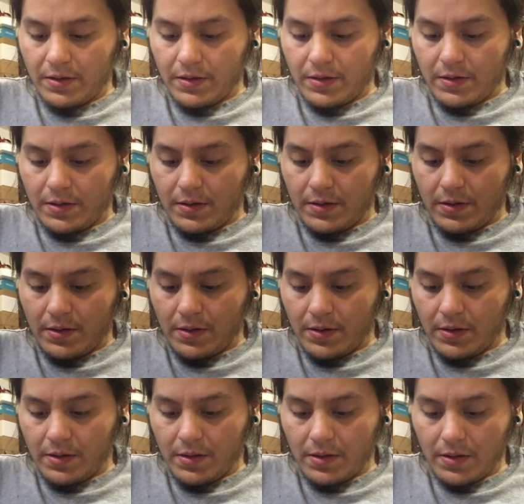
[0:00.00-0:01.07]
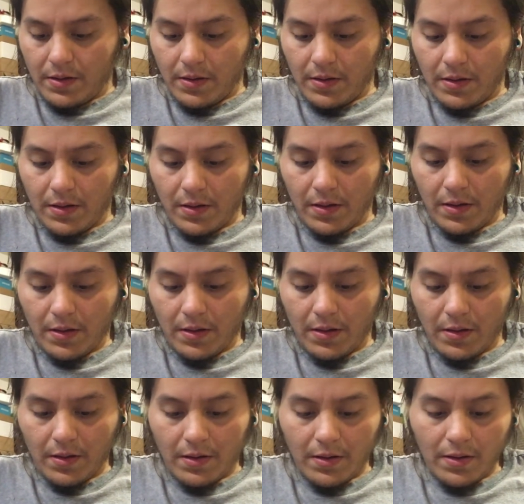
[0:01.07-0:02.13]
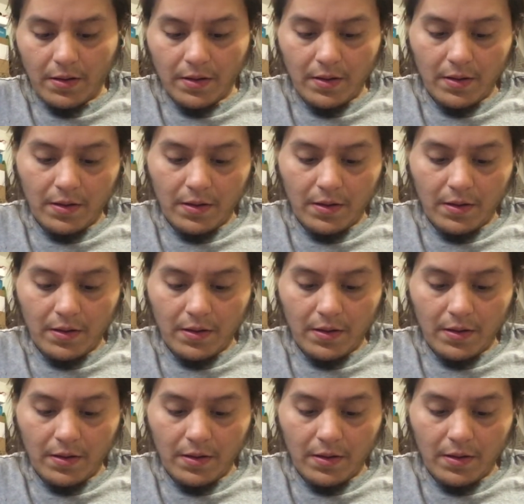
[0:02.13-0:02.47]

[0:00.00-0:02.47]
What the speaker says: And he says you have to do that for 10 minutes. A lick?